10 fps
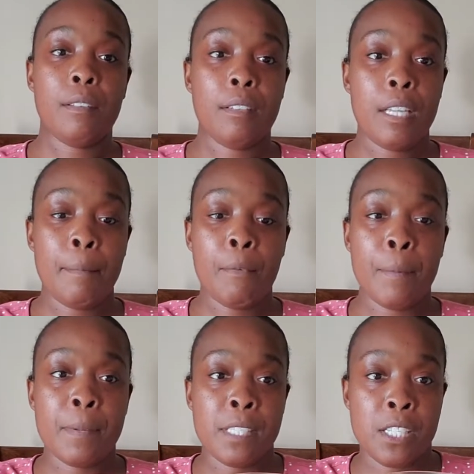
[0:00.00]
Let me
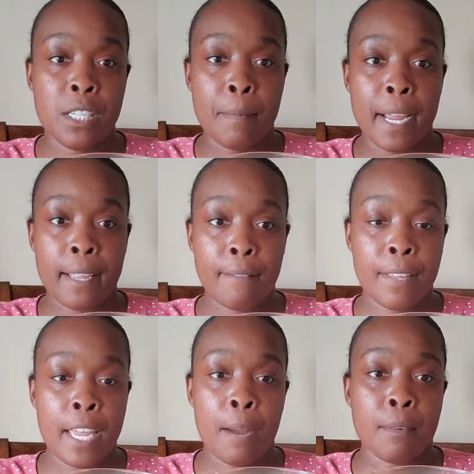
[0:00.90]
reposition my
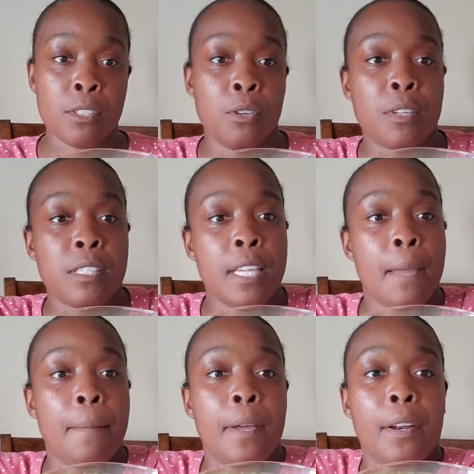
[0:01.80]
camera so you can see
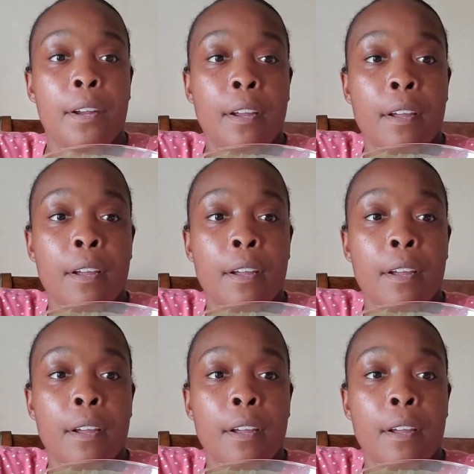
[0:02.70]
it better.